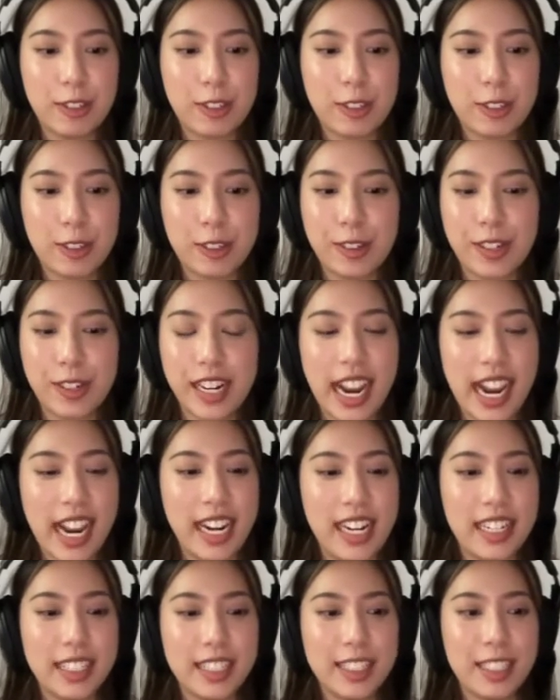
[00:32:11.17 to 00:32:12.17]

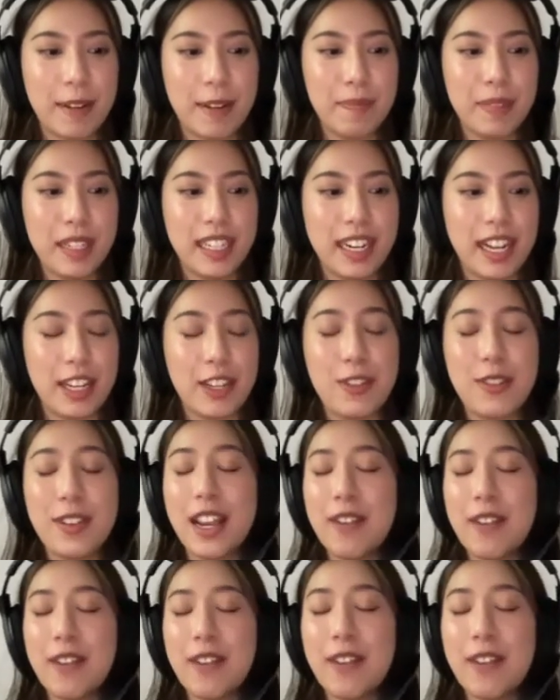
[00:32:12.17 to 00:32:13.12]
create something that you never